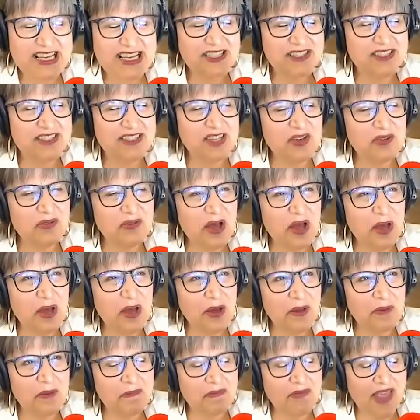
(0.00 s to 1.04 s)
So,
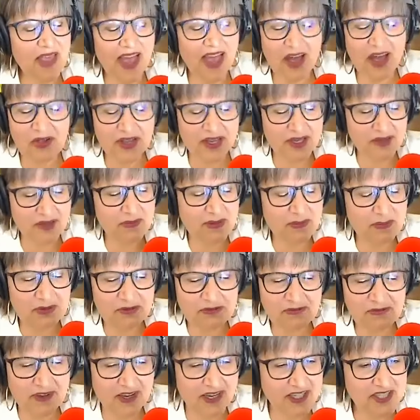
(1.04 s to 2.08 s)
how can people
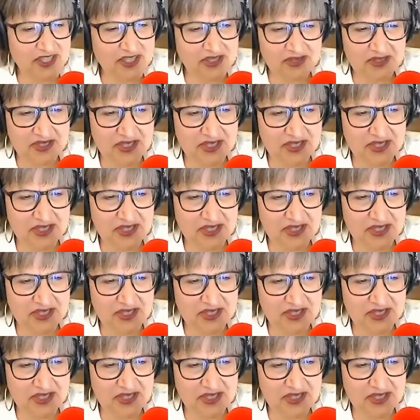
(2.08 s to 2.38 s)
find you?